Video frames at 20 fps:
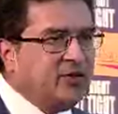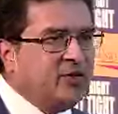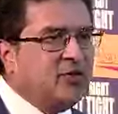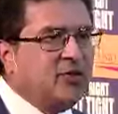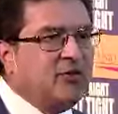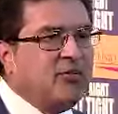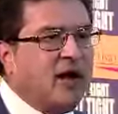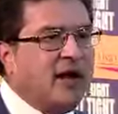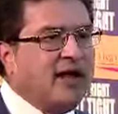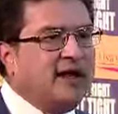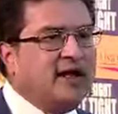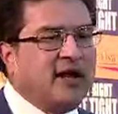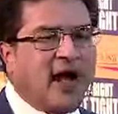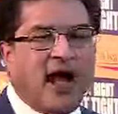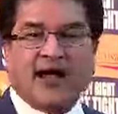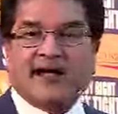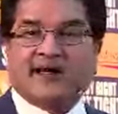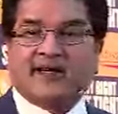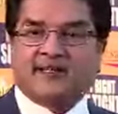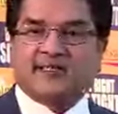you could buy
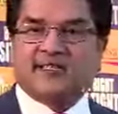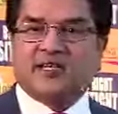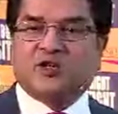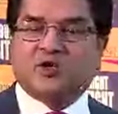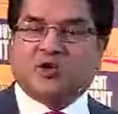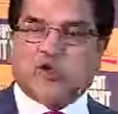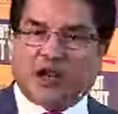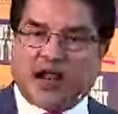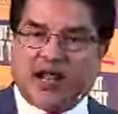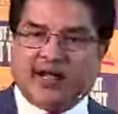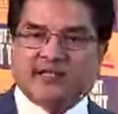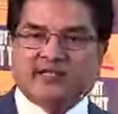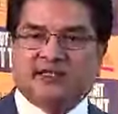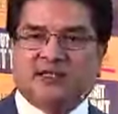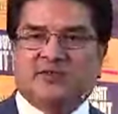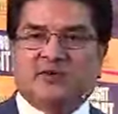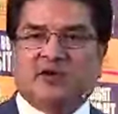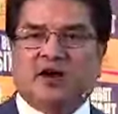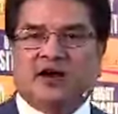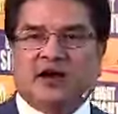ITC, total ITC
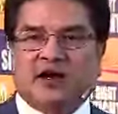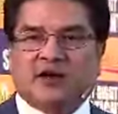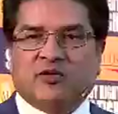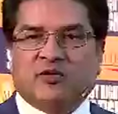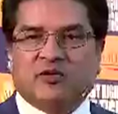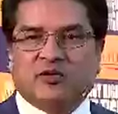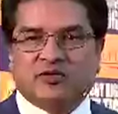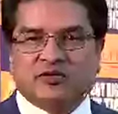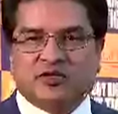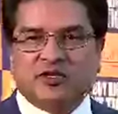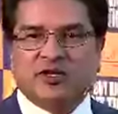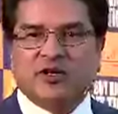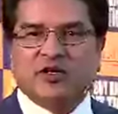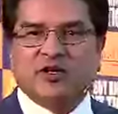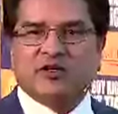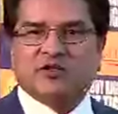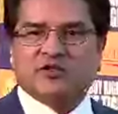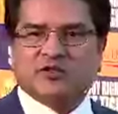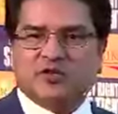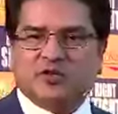for 100 crores.
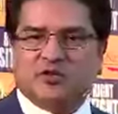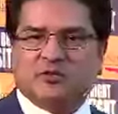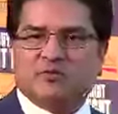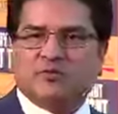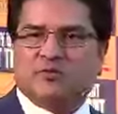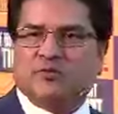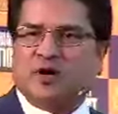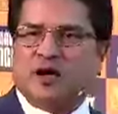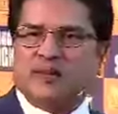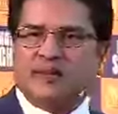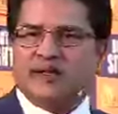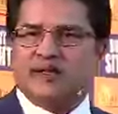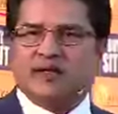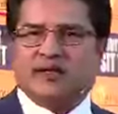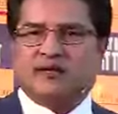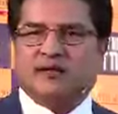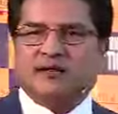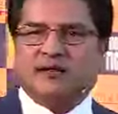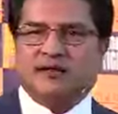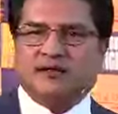So, I mean,
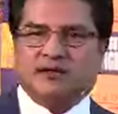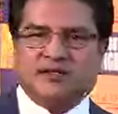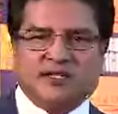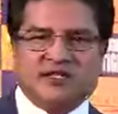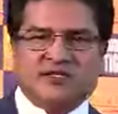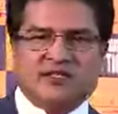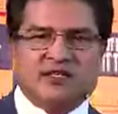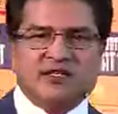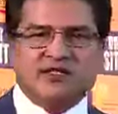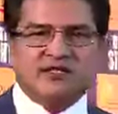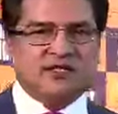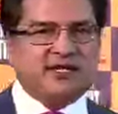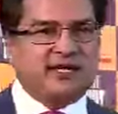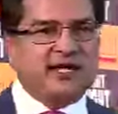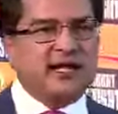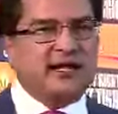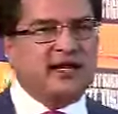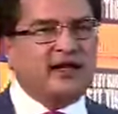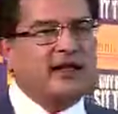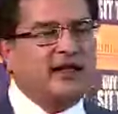just the
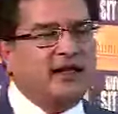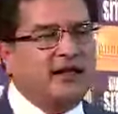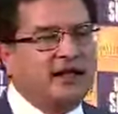scale.